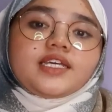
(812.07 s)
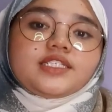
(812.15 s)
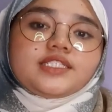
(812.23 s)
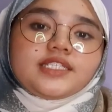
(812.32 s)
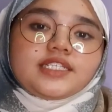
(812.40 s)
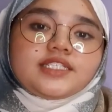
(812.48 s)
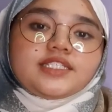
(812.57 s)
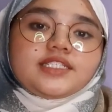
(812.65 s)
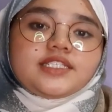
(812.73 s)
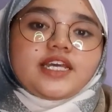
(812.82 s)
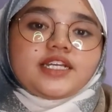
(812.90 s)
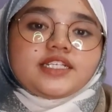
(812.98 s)
Since
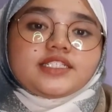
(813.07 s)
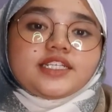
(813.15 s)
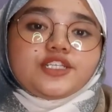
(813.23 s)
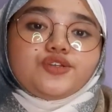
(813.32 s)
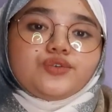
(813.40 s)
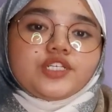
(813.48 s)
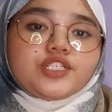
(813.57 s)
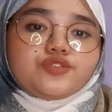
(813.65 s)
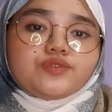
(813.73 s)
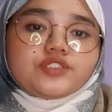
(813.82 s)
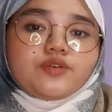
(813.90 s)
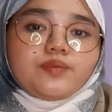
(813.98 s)
there is a new
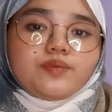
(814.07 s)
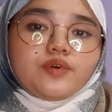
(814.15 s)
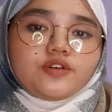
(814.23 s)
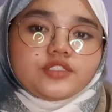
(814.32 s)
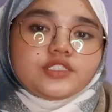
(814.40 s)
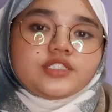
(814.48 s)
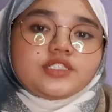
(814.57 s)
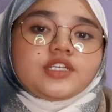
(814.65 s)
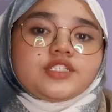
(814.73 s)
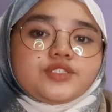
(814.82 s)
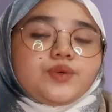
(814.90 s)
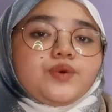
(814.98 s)
issuance of bond,
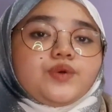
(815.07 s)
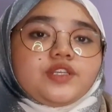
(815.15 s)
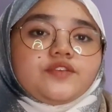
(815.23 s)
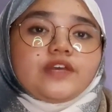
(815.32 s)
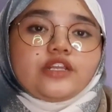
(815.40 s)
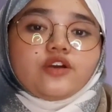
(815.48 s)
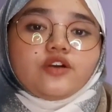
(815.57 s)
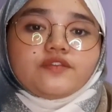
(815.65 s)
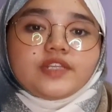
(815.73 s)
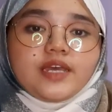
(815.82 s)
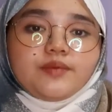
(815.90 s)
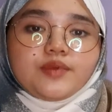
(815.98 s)
so the value of
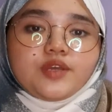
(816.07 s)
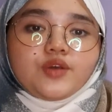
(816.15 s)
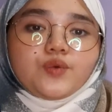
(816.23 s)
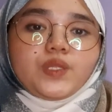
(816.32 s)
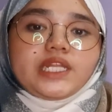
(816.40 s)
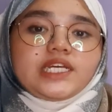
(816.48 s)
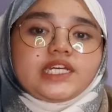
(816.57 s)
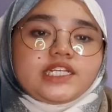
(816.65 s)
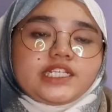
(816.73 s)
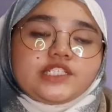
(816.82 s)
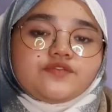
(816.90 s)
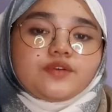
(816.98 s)
debt will
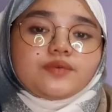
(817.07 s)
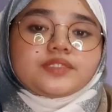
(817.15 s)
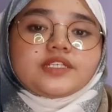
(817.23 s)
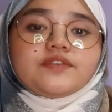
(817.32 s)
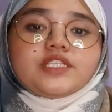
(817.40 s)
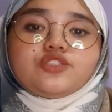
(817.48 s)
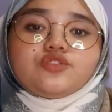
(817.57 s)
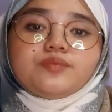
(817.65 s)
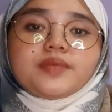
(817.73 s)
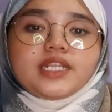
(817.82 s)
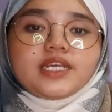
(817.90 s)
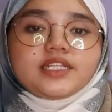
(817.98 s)
increase from 72
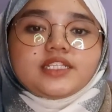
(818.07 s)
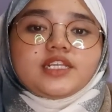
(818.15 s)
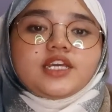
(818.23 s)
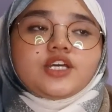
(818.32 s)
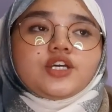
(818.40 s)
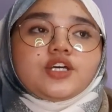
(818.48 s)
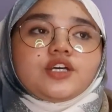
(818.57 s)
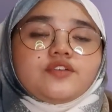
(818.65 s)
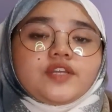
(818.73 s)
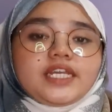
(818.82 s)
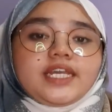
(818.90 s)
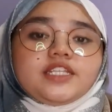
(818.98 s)
million
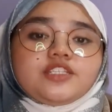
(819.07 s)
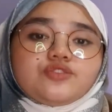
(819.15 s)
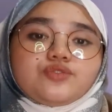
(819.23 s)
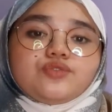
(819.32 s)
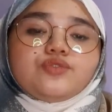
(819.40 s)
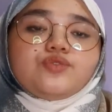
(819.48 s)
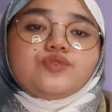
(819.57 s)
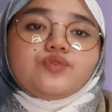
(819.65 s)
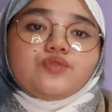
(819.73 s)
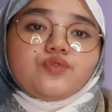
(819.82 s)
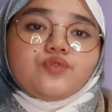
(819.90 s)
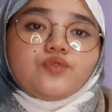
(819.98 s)
ringgit to
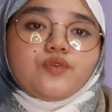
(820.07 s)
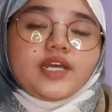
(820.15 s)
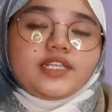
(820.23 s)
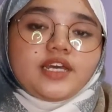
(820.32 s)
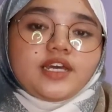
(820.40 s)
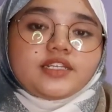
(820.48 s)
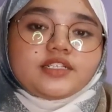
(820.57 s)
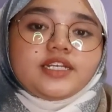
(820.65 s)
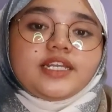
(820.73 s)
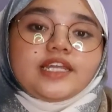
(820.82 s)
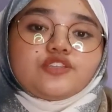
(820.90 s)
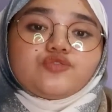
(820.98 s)

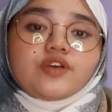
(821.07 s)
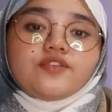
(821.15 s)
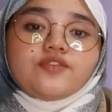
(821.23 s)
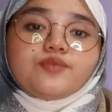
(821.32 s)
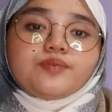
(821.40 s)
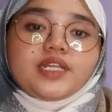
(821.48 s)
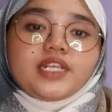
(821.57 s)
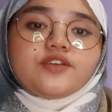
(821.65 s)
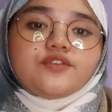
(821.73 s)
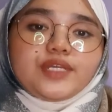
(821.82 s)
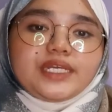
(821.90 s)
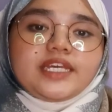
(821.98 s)
112 million
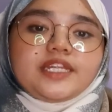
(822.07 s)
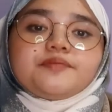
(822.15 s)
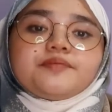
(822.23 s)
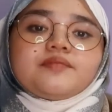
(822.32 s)
ringgit.